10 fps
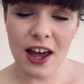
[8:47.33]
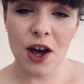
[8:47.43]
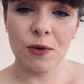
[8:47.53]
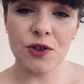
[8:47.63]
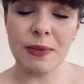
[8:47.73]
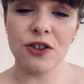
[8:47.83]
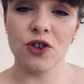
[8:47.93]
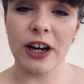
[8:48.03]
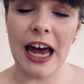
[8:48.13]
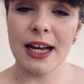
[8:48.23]
which means you're not
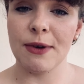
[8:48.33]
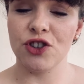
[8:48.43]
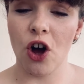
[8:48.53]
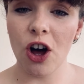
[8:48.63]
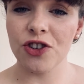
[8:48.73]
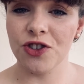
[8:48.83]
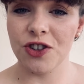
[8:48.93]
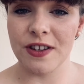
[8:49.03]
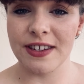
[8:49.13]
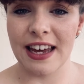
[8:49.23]
getting much oxygen to the
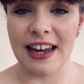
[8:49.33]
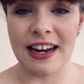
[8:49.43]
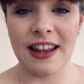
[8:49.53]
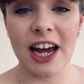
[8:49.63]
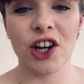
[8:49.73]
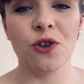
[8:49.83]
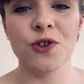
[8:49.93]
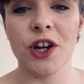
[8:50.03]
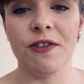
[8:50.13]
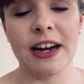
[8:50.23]
skin, and that can
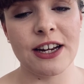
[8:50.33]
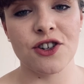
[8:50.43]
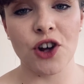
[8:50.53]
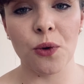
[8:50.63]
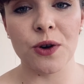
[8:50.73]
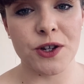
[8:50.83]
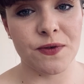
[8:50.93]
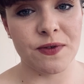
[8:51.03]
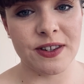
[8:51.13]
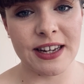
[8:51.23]
also relate to dullness of
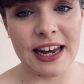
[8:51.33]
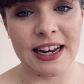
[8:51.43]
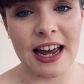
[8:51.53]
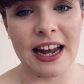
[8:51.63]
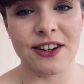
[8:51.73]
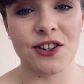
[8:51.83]
the skin and